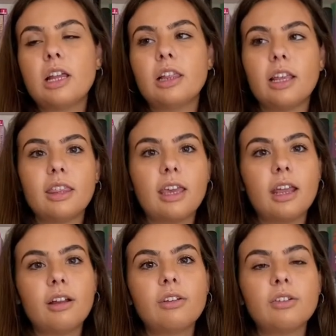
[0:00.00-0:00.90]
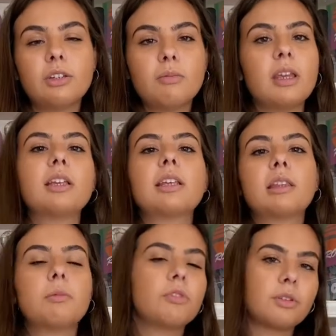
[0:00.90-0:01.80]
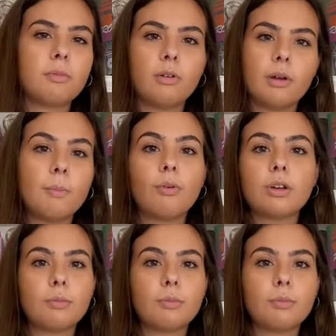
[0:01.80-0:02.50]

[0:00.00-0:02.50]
Like, the characters to me is, like, the most important